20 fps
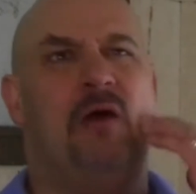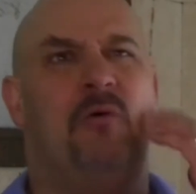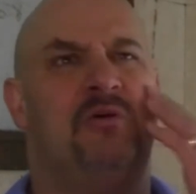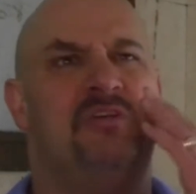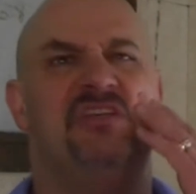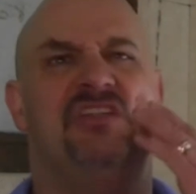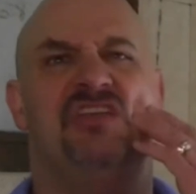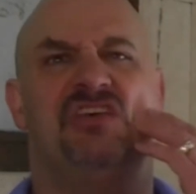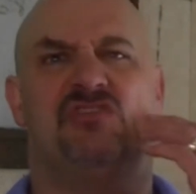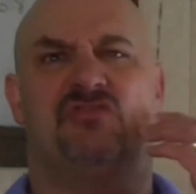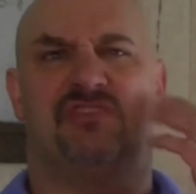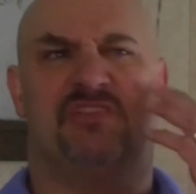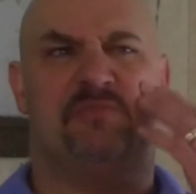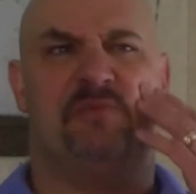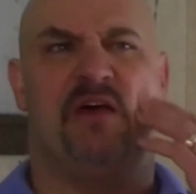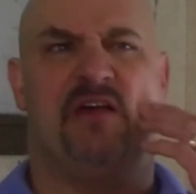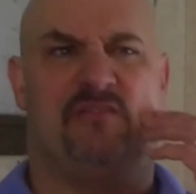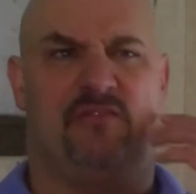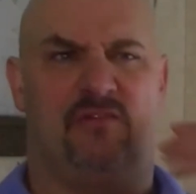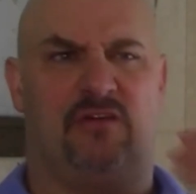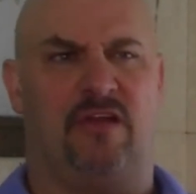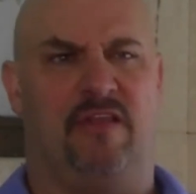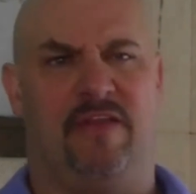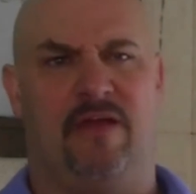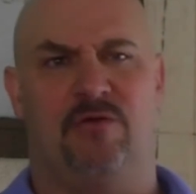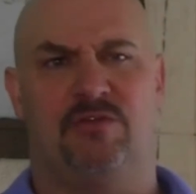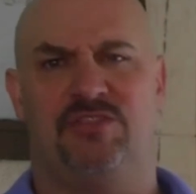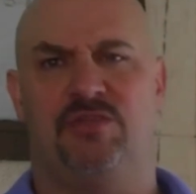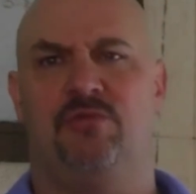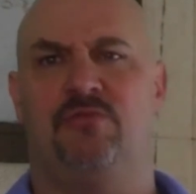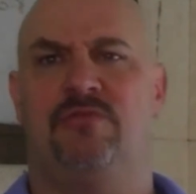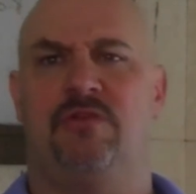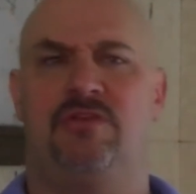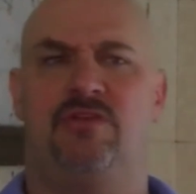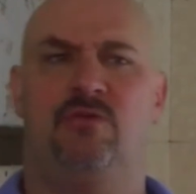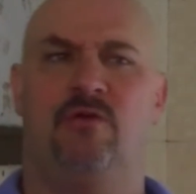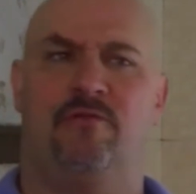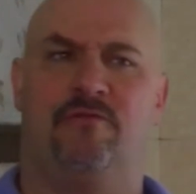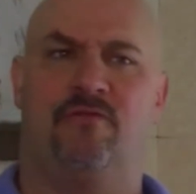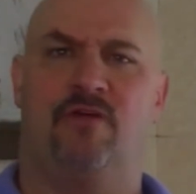I wasn't disrespectful or anything. I was
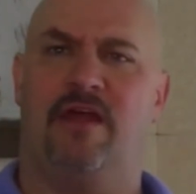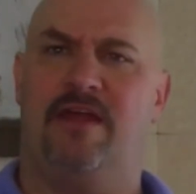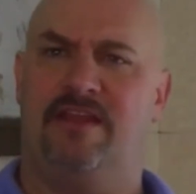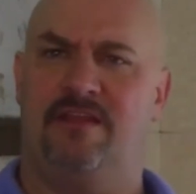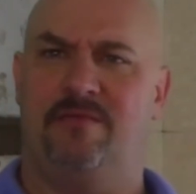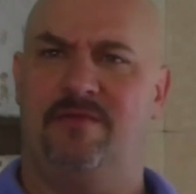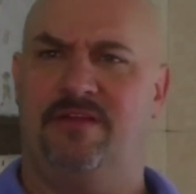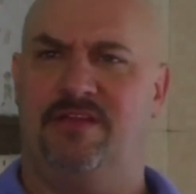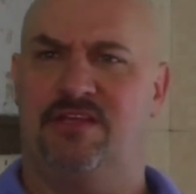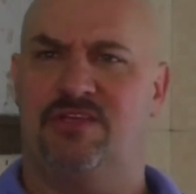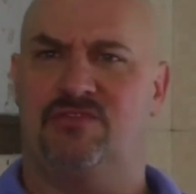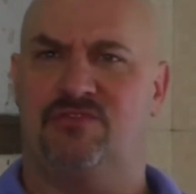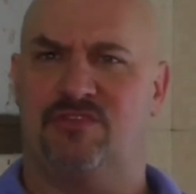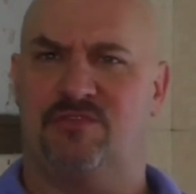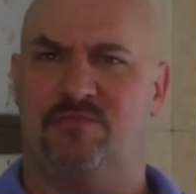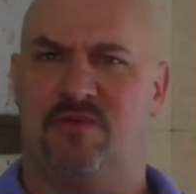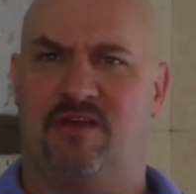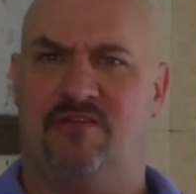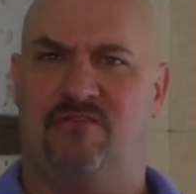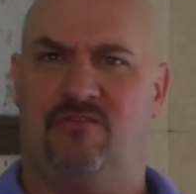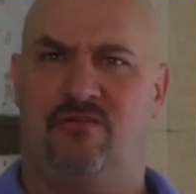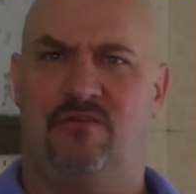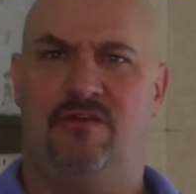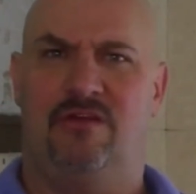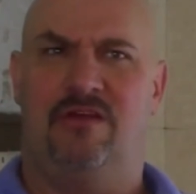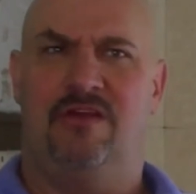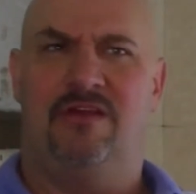too afraid to be disrespectful.